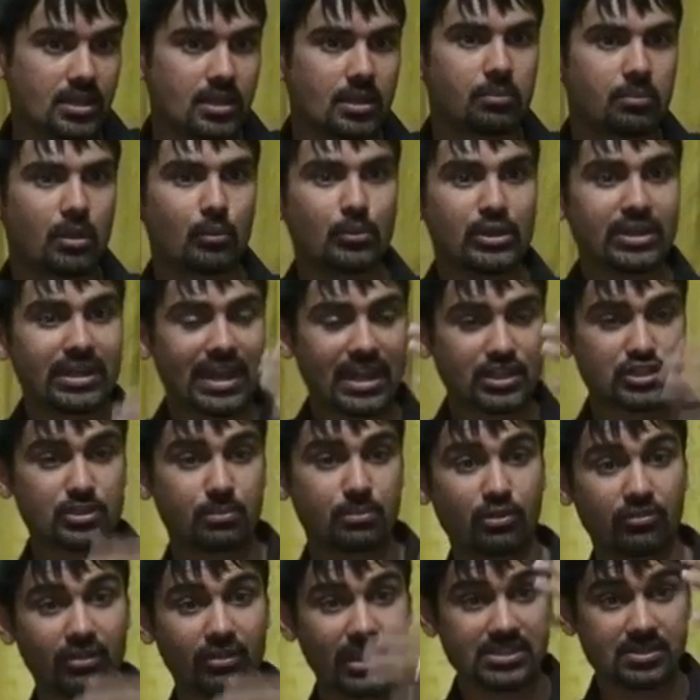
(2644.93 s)
But we can actually
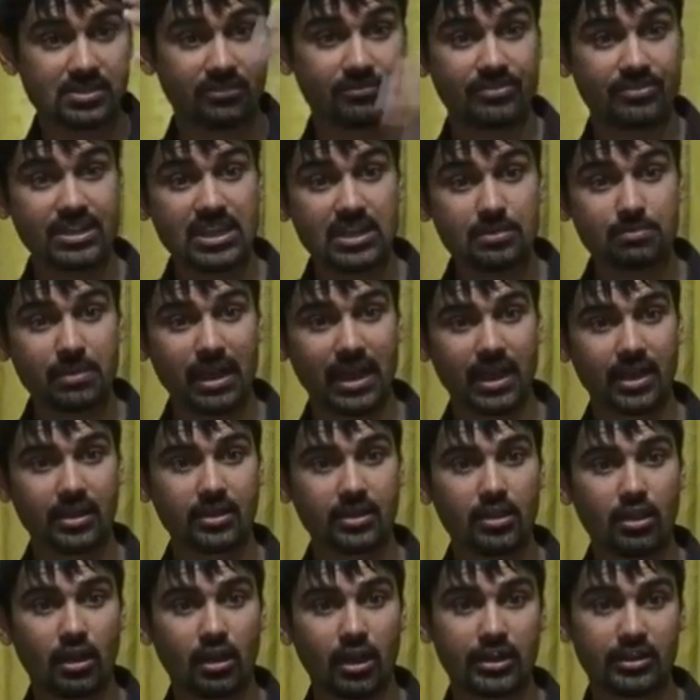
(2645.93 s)
provide some feedback
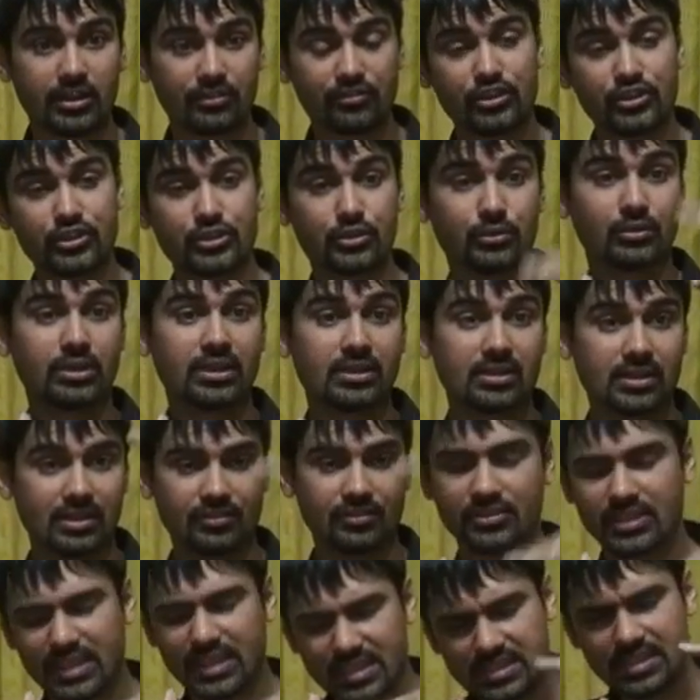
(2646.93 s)
on if you're doing,
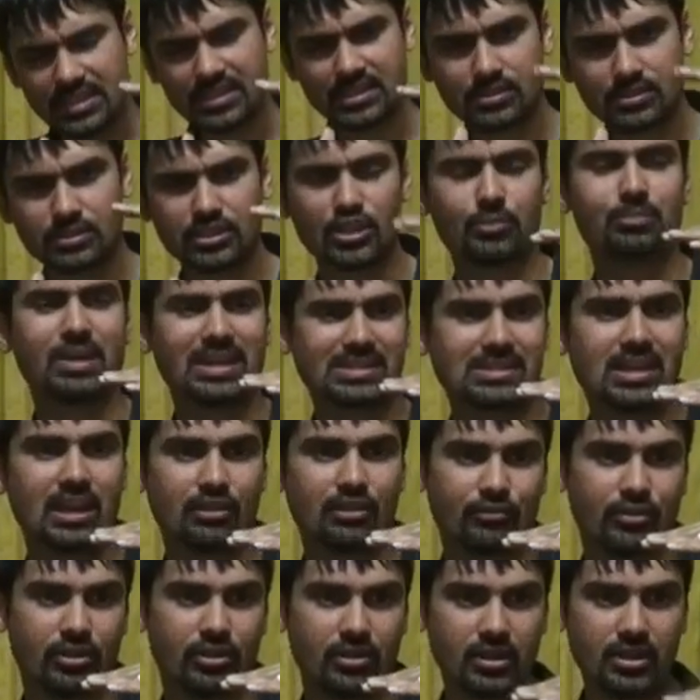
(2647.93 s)
if, is this your best
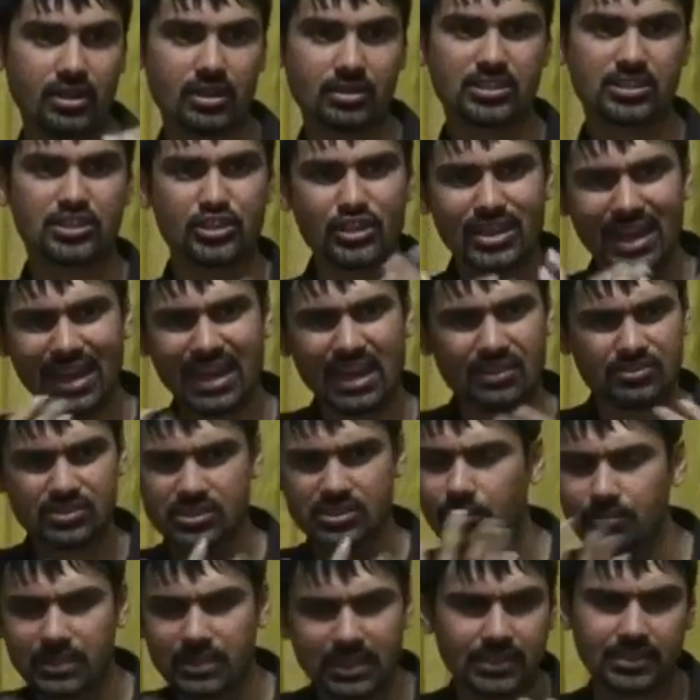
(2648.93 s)
effort? So you've got to have
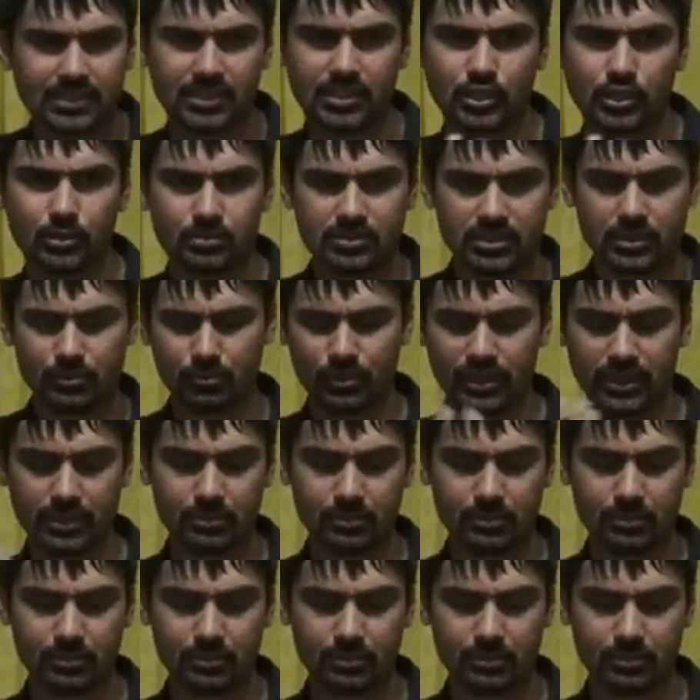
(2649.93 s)
something in the loop to really